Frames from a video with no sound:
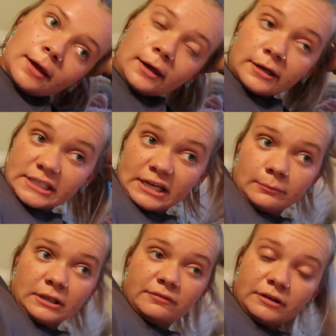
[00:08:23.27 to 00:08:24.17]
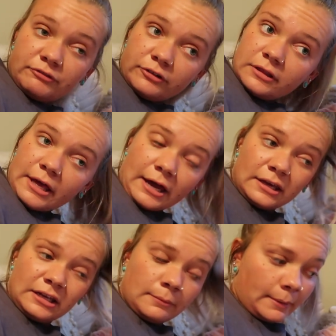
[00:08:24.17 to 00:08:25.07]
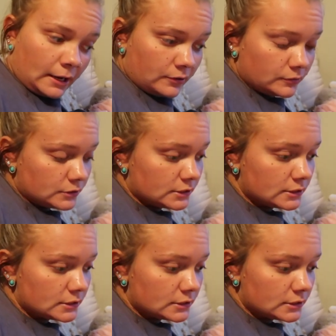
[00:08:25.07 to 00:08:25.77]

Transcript: and I'm leaving for that in about